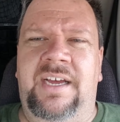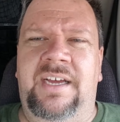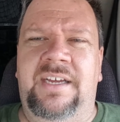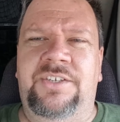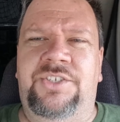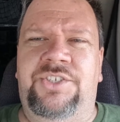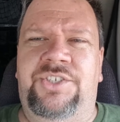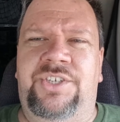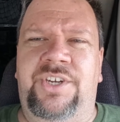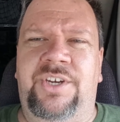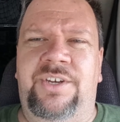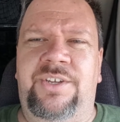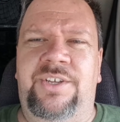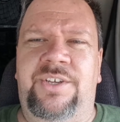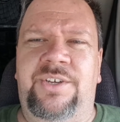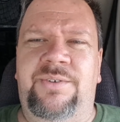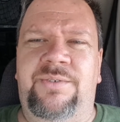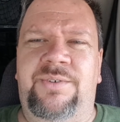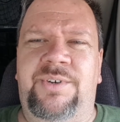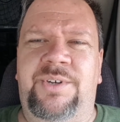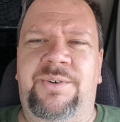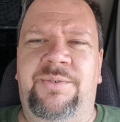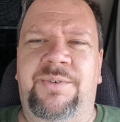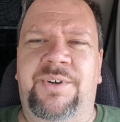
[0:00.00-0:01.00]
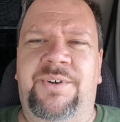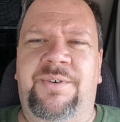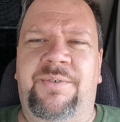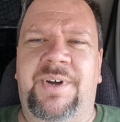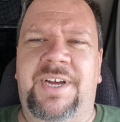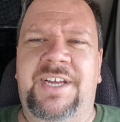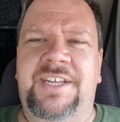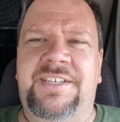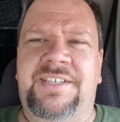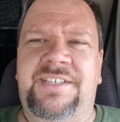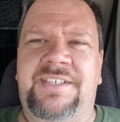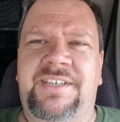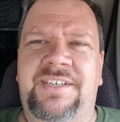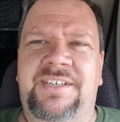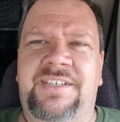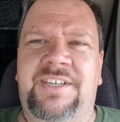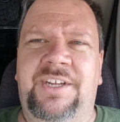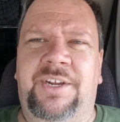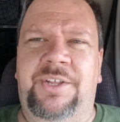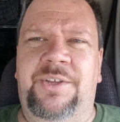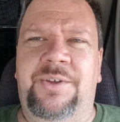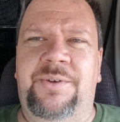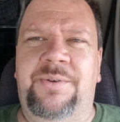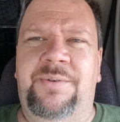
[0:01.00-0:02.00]
show you new requests
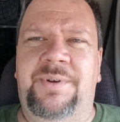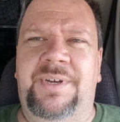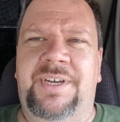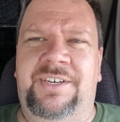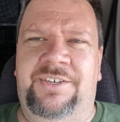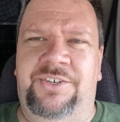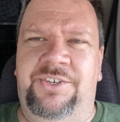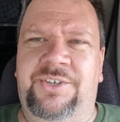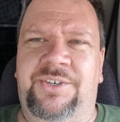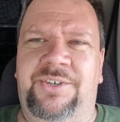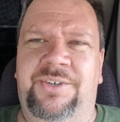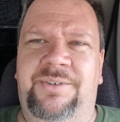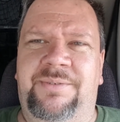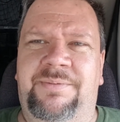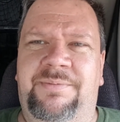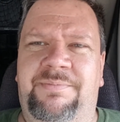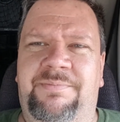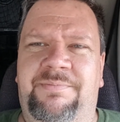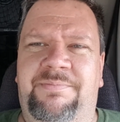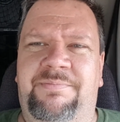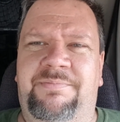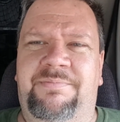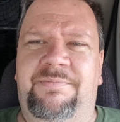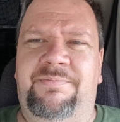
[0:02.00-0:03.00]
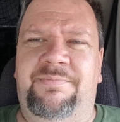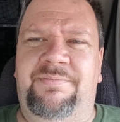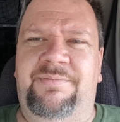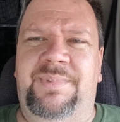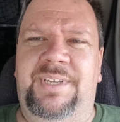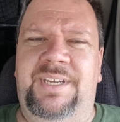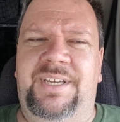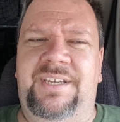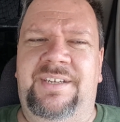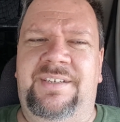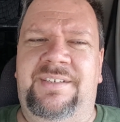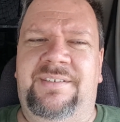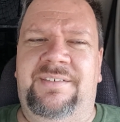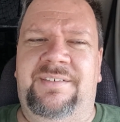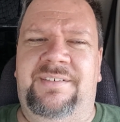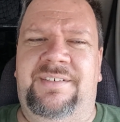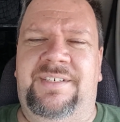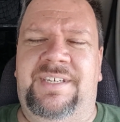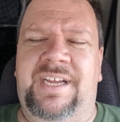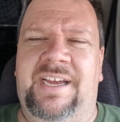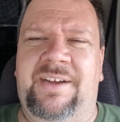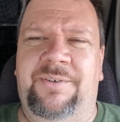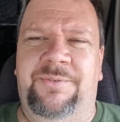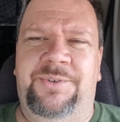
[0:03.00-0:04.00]
until you enter the
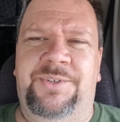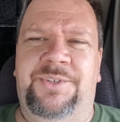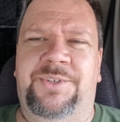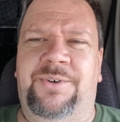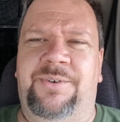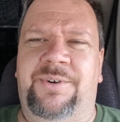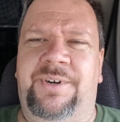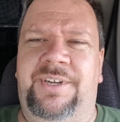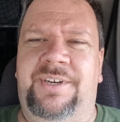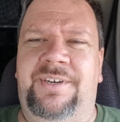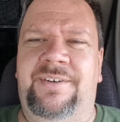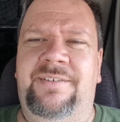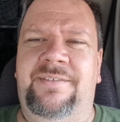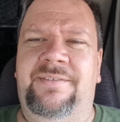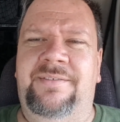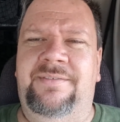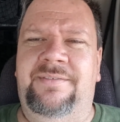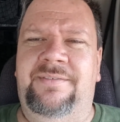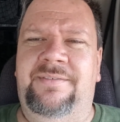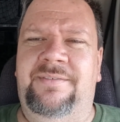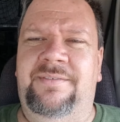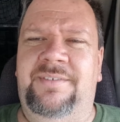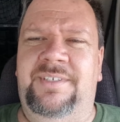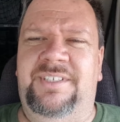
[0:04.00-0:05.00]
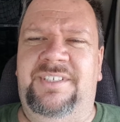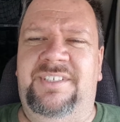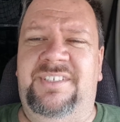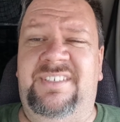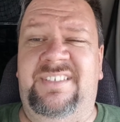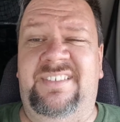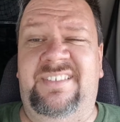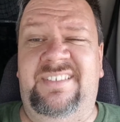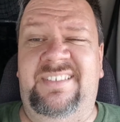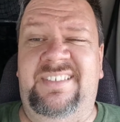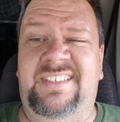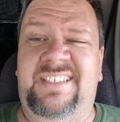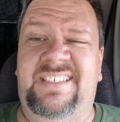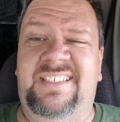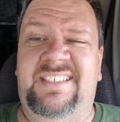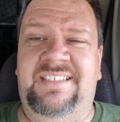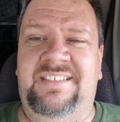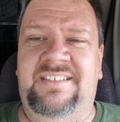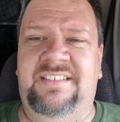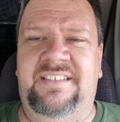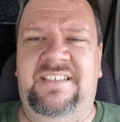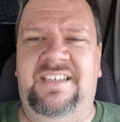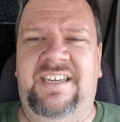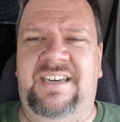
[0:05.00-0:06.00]
town screen, which
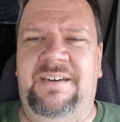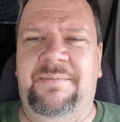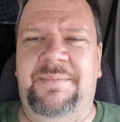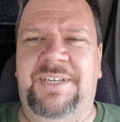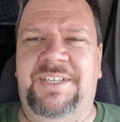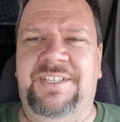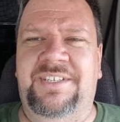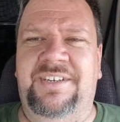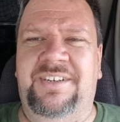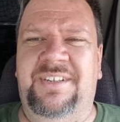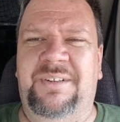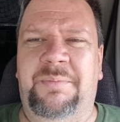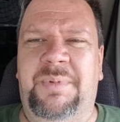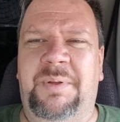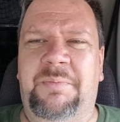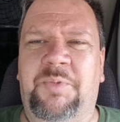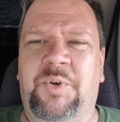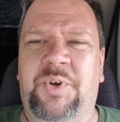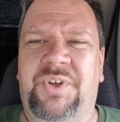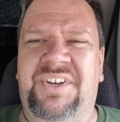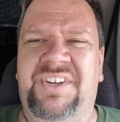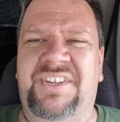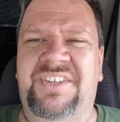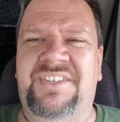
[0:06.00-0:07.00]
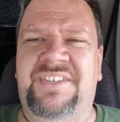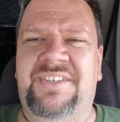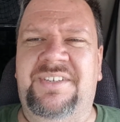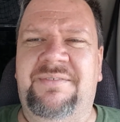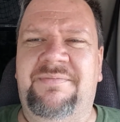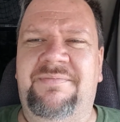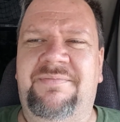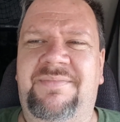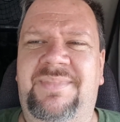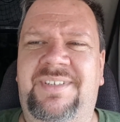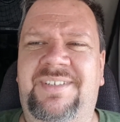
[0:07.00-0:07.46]
kind of makes it a little bit pointless.